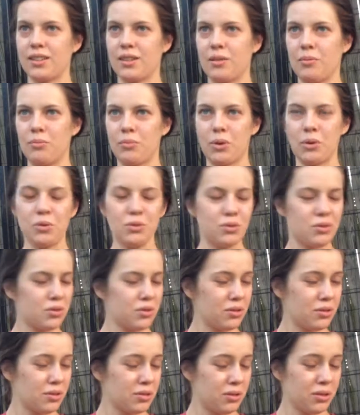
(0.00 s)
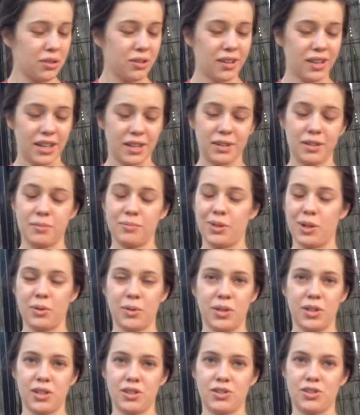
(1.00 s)
emotional, I'm not
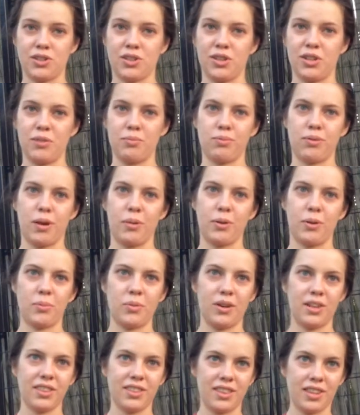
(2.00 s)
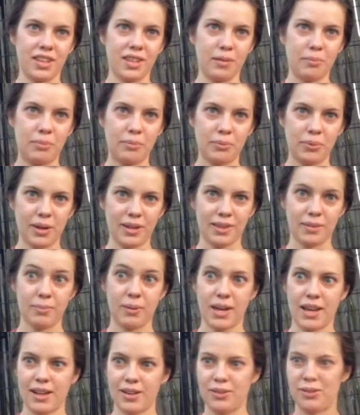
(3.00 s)
really sure, you probably want the breath
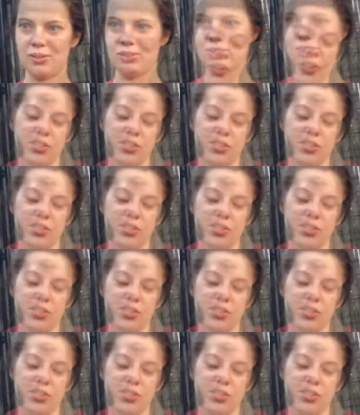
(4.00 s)
panels.